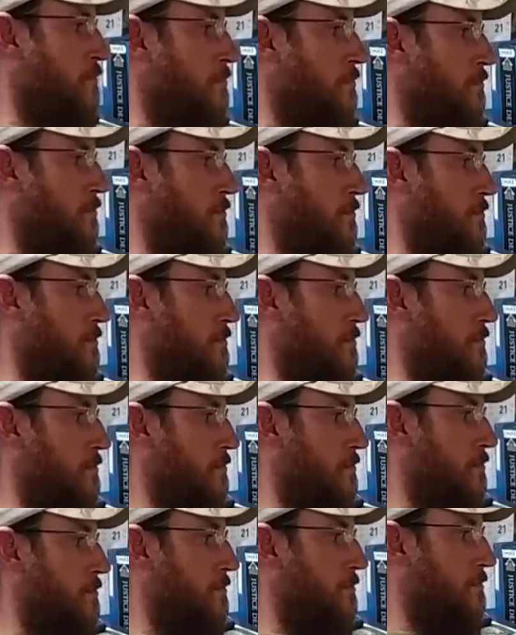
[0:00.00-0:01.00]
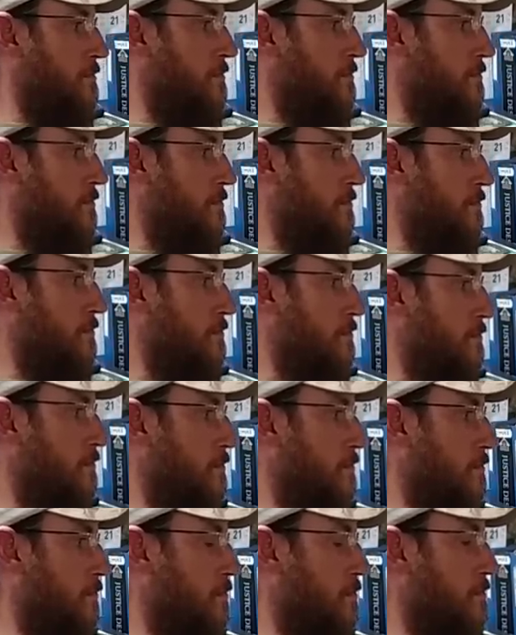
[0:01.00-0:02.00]
It's, uh, it's a wonderful
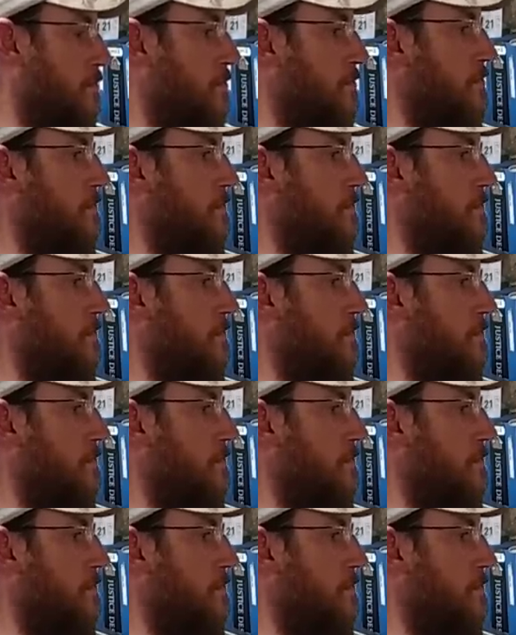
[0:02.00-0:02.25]
furnace.